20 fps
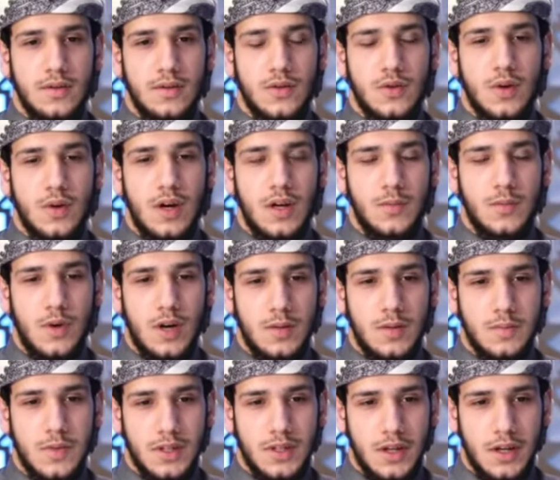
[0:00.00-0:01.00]
to Al
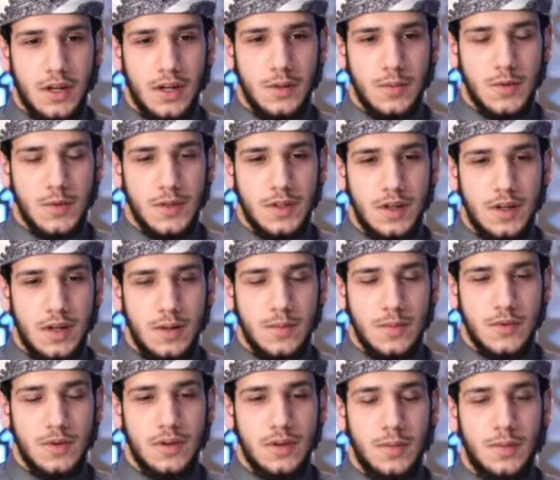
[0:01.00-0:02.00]
Muhammad
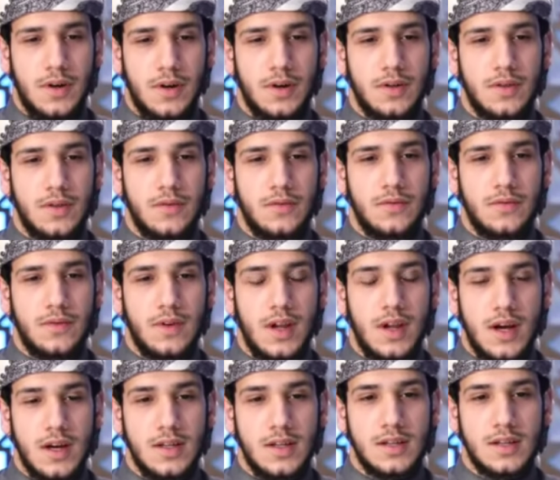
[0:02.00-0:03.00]
alayhi the path of
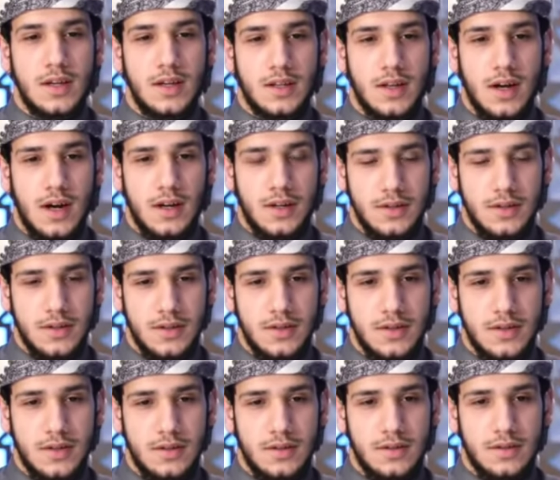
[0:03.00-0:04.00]
light and guidance,
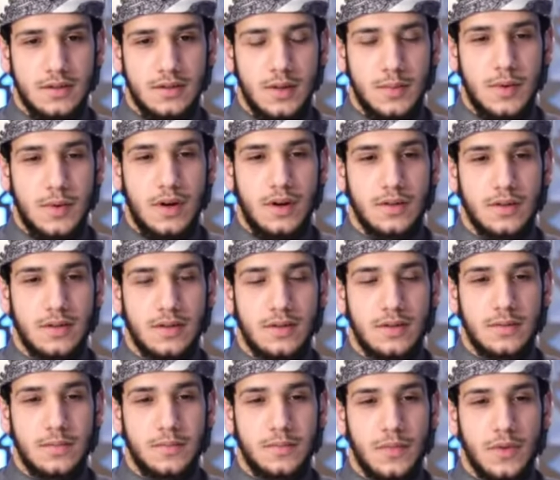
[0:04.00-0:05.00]
the path
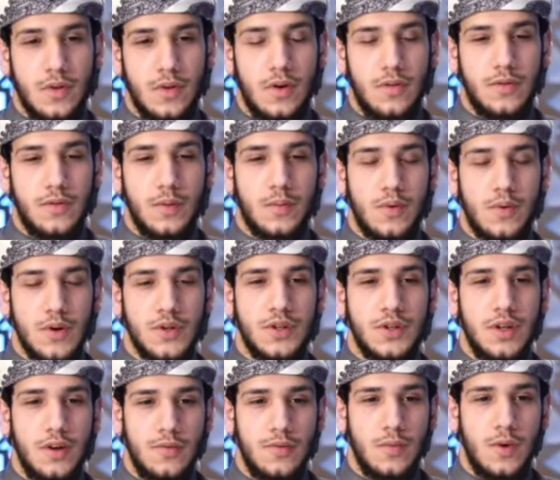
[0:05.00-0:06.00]
of the
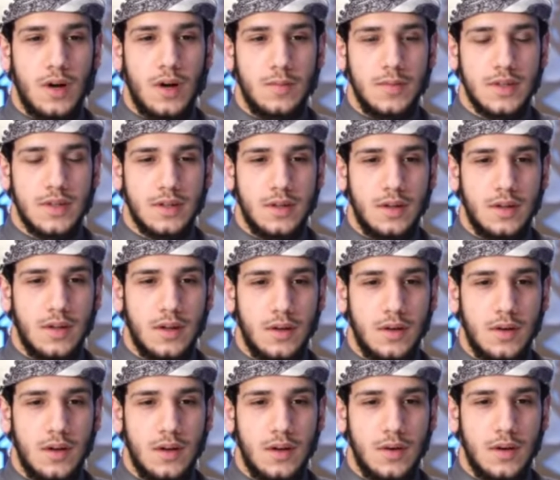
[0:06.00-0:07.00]
progeny of Muhammad
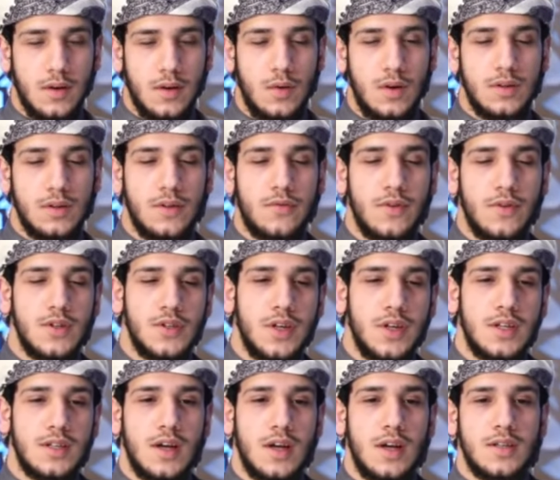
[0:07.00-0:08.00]
sallallahu alayhi wa What
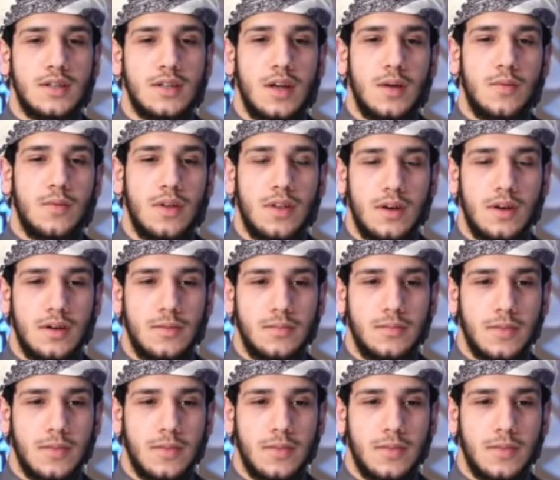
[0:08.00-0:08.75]
differentiates us, dear brother,